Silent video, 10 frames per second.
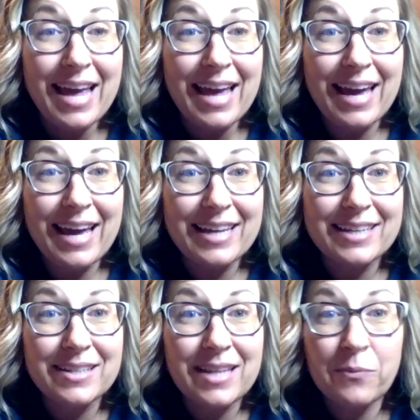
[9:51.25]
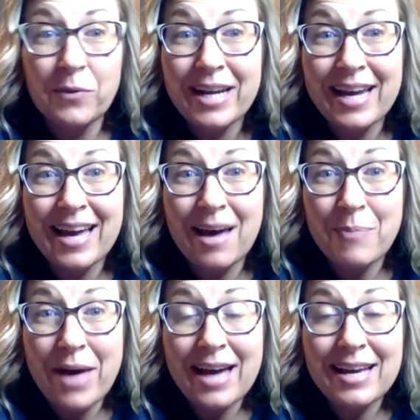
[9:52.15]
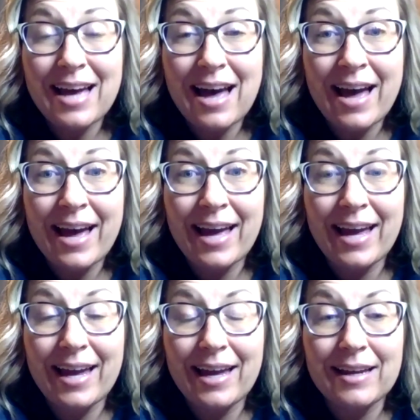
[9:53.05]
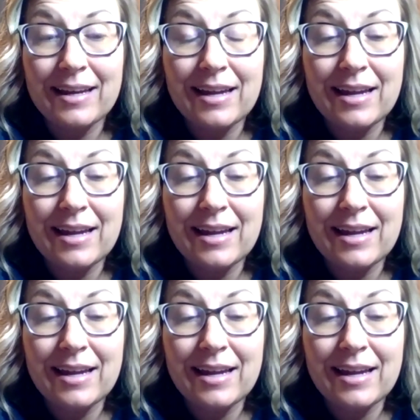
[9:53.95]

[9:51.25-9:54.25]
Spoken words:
And then when I got back, I